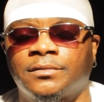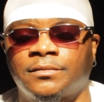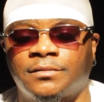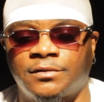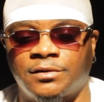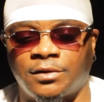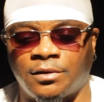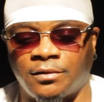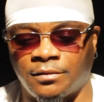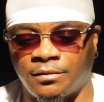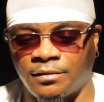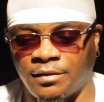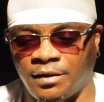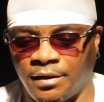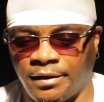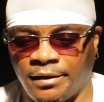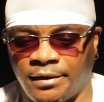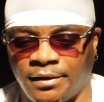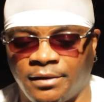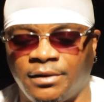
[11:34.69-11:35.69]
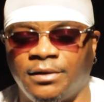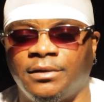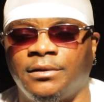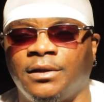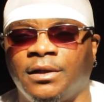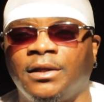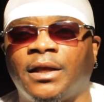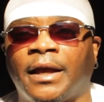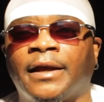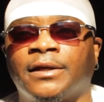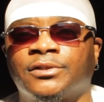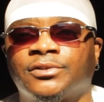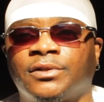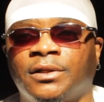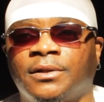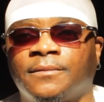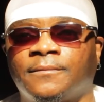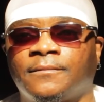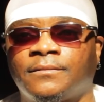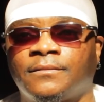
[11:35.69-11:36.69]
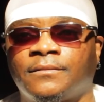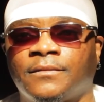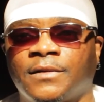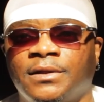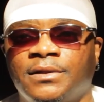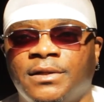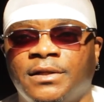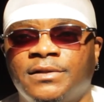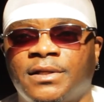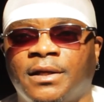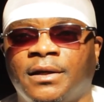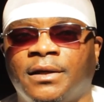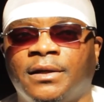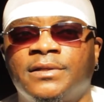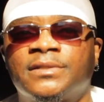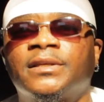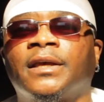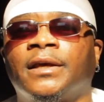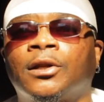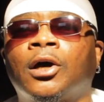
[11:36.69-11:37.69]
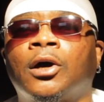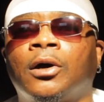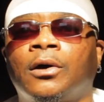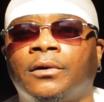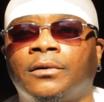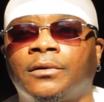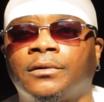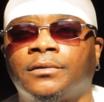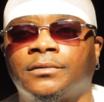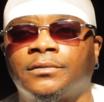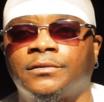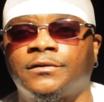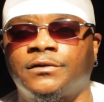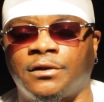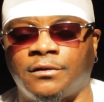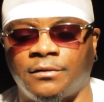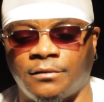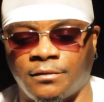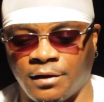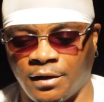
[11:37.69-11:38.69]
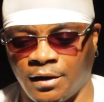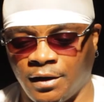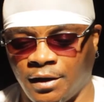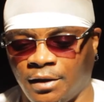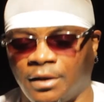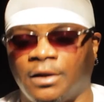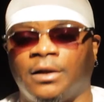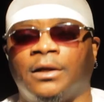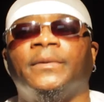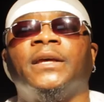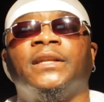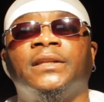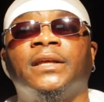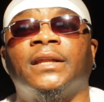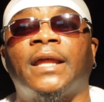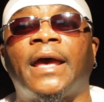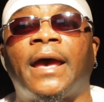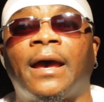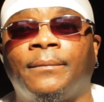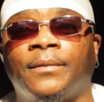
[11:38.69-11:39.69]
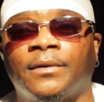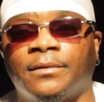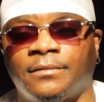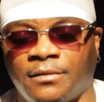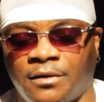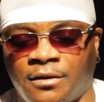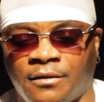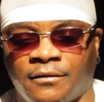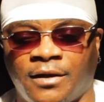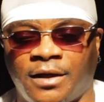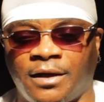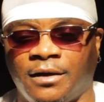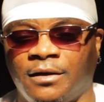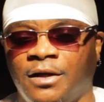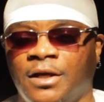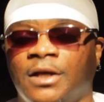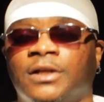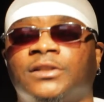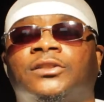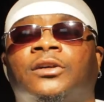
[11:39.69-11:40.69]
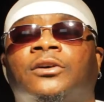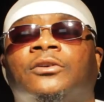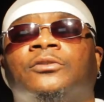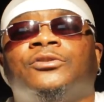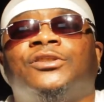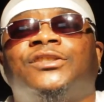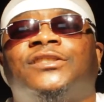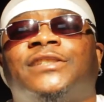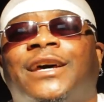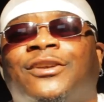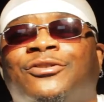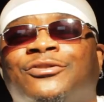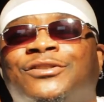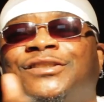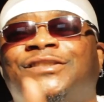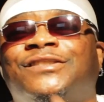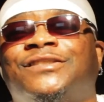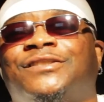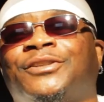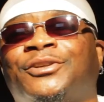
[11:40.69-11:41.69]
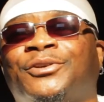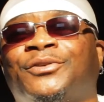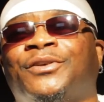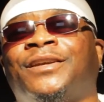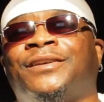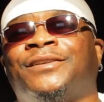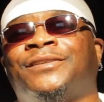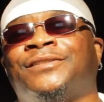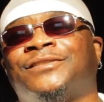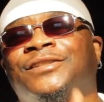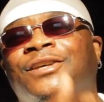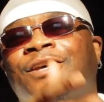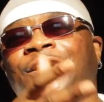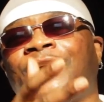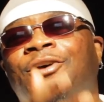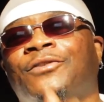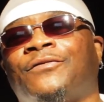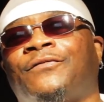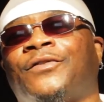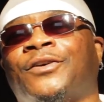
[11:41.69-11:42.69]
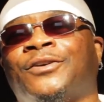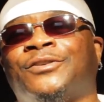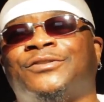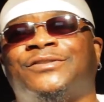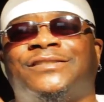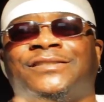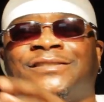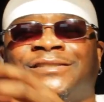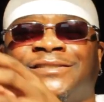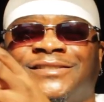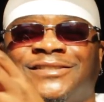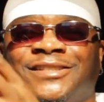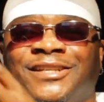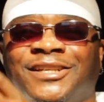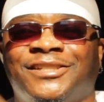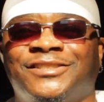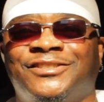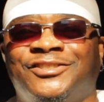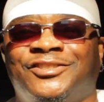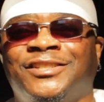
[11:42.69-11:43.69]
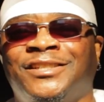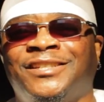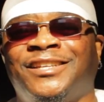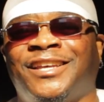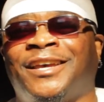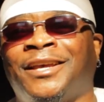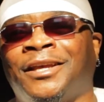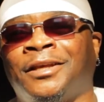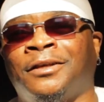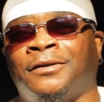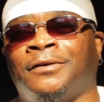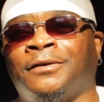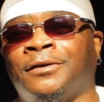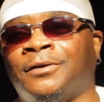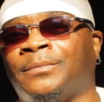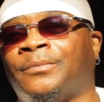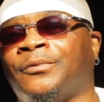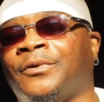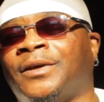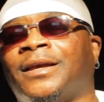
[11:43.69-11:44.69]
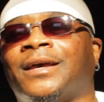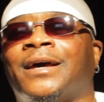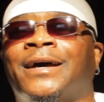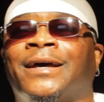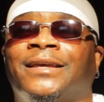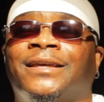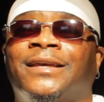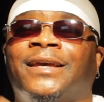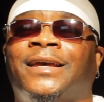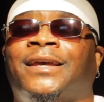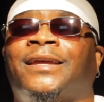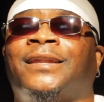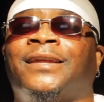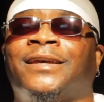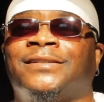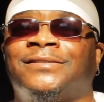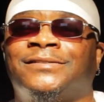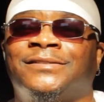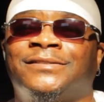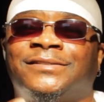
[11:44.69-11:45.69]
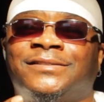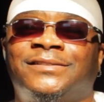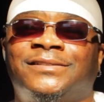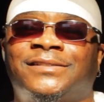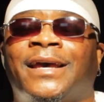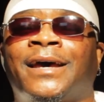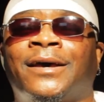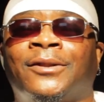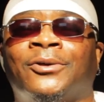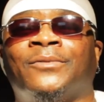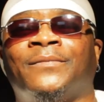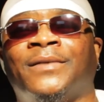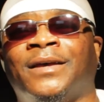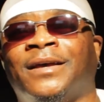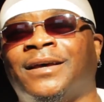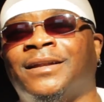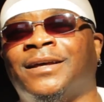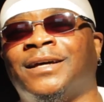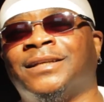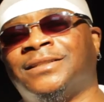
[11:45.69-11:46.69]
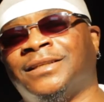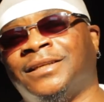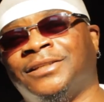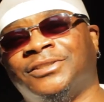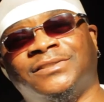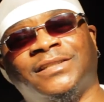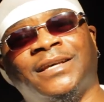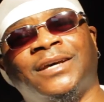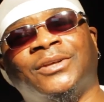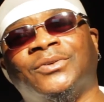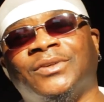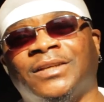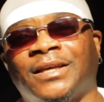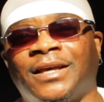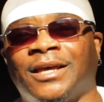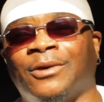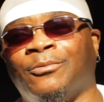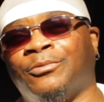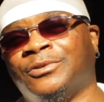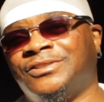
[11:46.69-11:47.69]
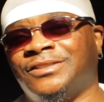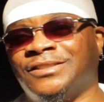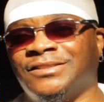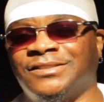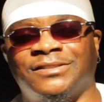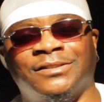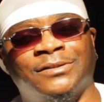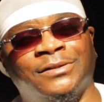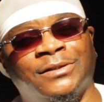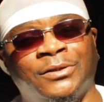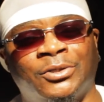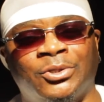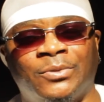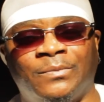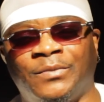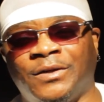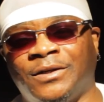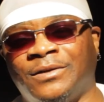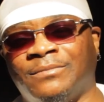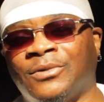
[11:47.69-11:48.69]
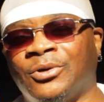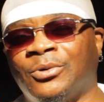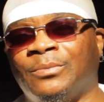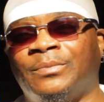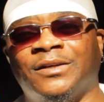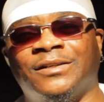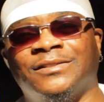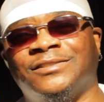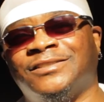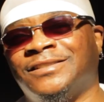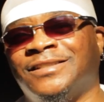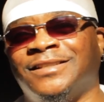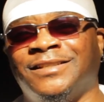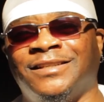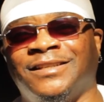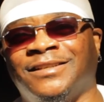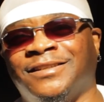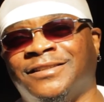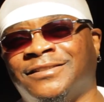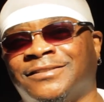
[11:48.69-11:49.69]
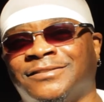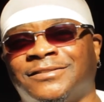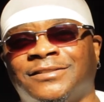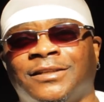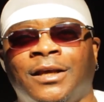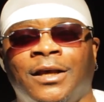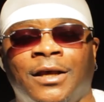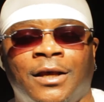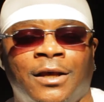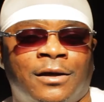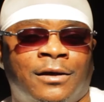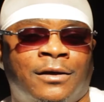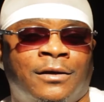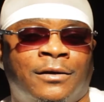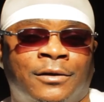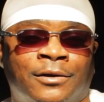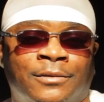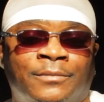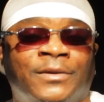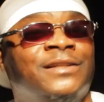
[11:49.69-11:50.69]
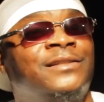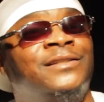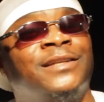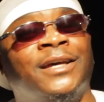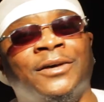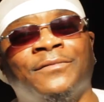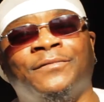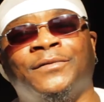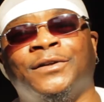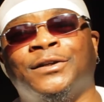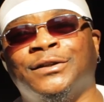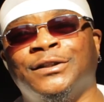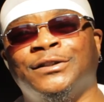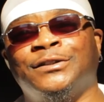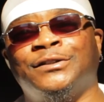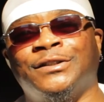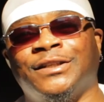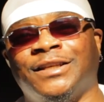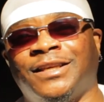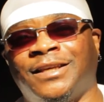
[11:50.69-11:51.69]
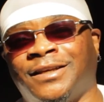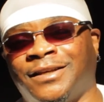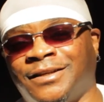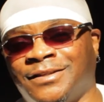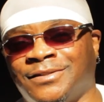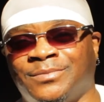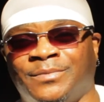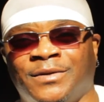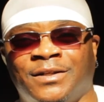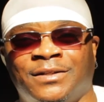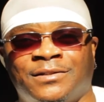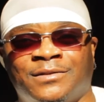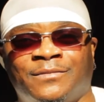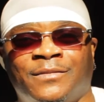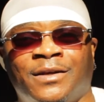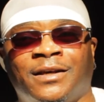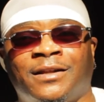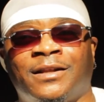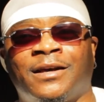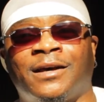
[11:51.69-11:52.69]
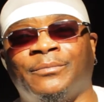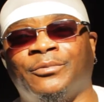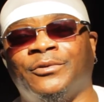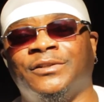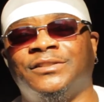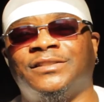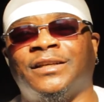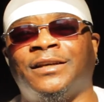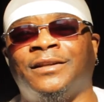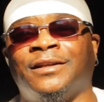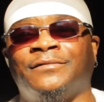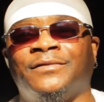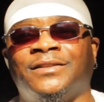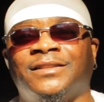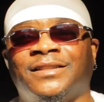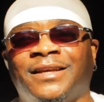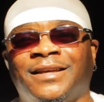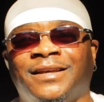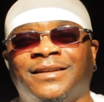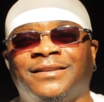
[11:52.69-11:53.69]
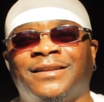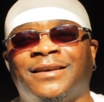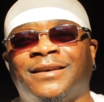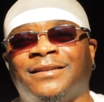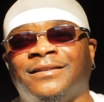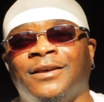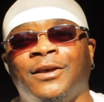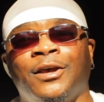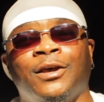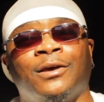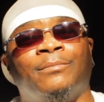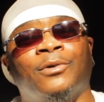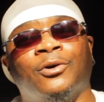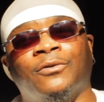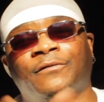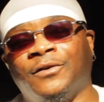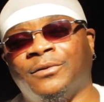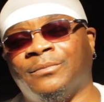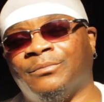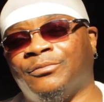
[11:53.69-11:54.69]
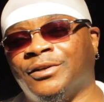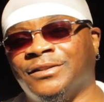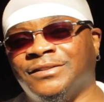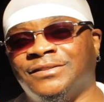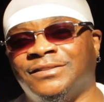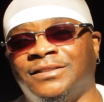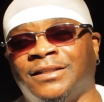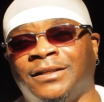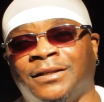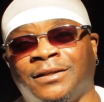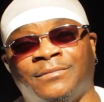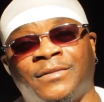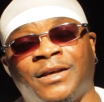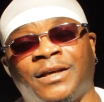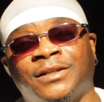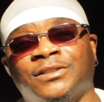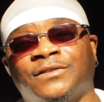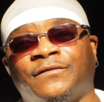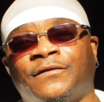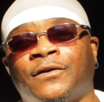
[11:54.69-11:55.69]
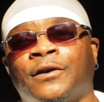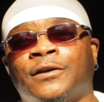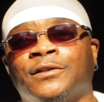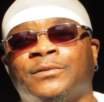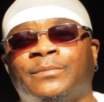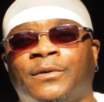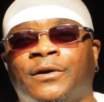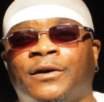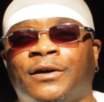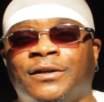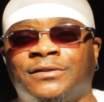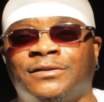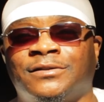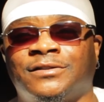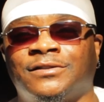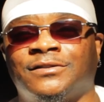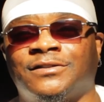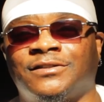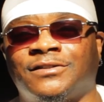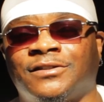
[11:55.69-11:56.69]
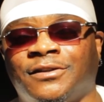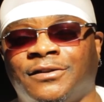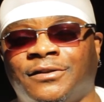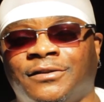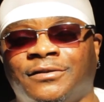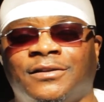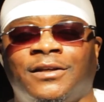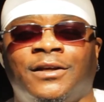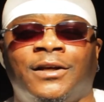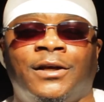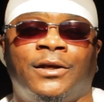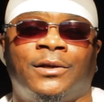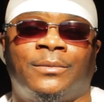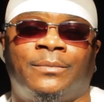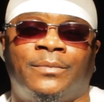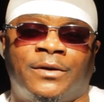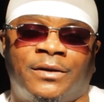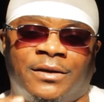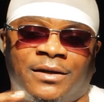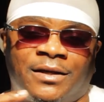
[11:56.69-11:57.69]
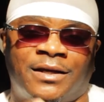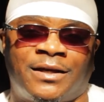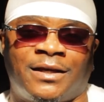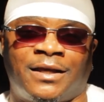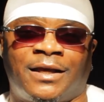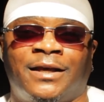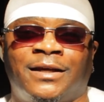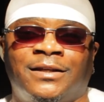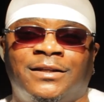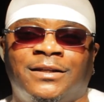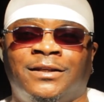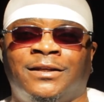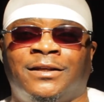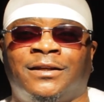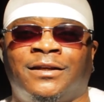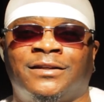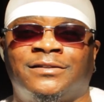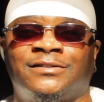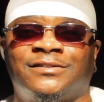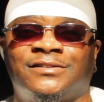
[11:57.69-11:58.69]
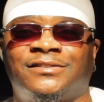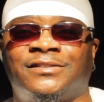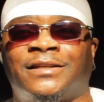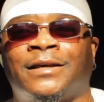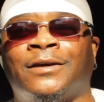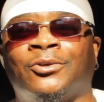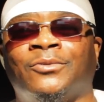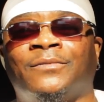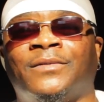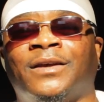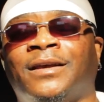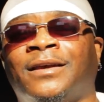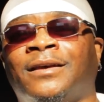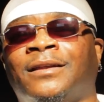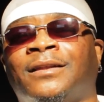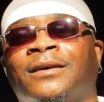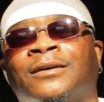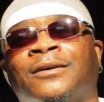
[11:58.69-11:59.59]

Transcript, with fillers: So he, he answered it. He, he said, he said, no. So um, it didn't happen. All right. So Chadoe da Cerious versus G.A. Brick. I gave that to Chadoe, man. I think Chadoe came with just a little bit more punching in his. Um, he definitely took care of his business, man. I appreciate everything that both of them brothers did, man, as far as bars is concerned. But I had to get at to Chadoe, man.